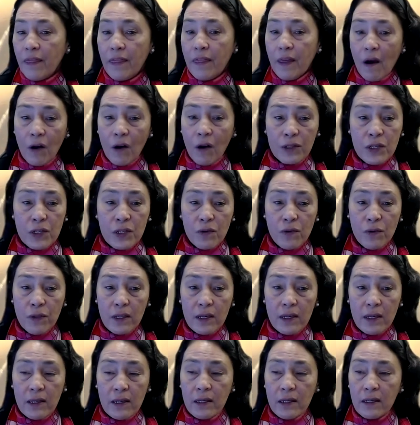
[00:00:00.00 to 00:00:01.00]
Also
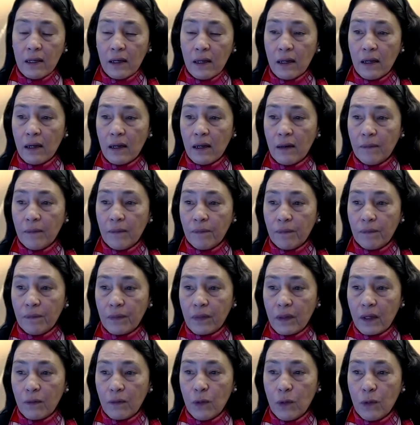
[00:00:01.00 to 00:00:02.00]
the,
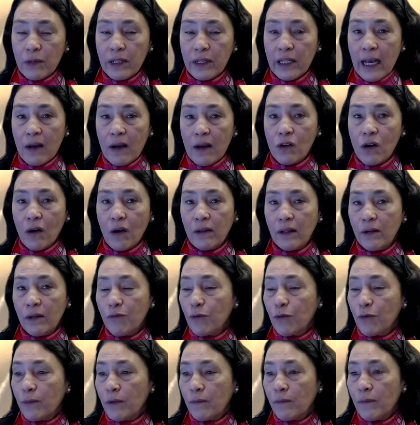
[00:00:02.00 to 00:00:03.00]
um, what we now call
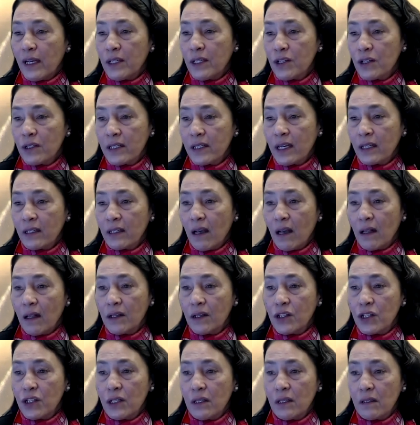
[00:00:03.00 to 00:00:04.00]
information
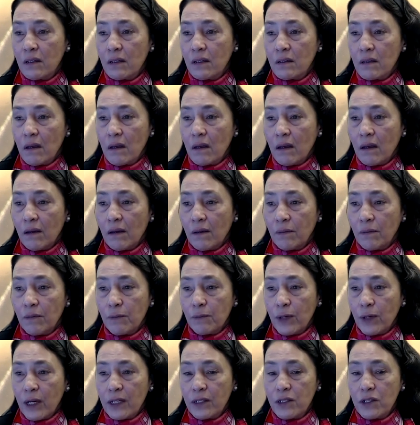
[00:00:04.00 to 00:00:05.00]
technology uh,
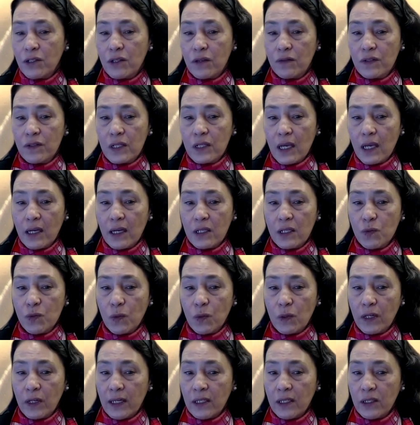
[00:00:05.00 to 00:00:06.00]
branches of science
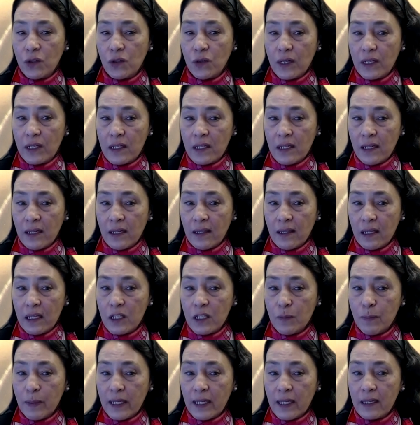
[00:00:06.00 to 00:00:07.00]
were interested in this
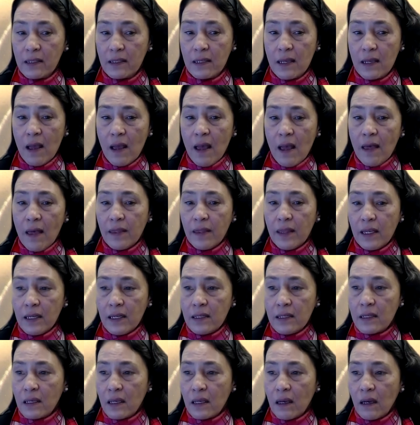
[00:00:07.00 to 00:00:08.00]
because
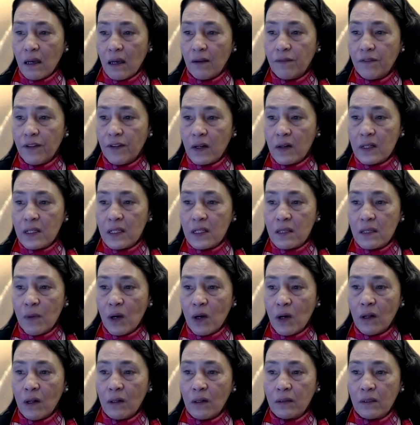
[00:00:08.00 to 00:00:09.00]
these uh, very
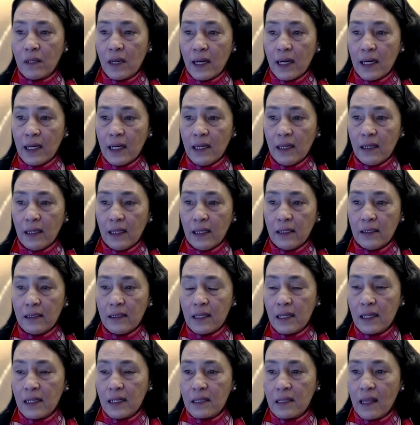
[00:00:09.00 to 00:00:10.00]
small, tiny,
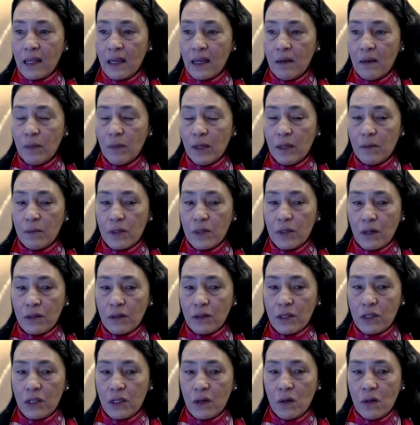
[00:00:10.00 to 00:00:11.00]
intense light beams are
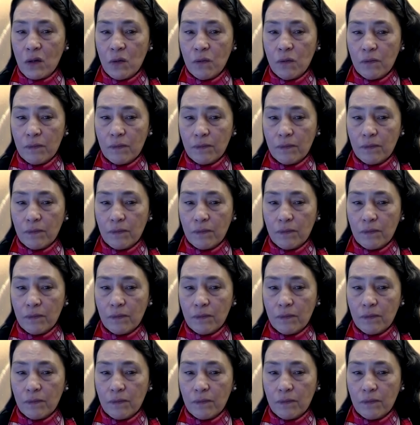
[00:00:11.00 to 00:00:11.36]
so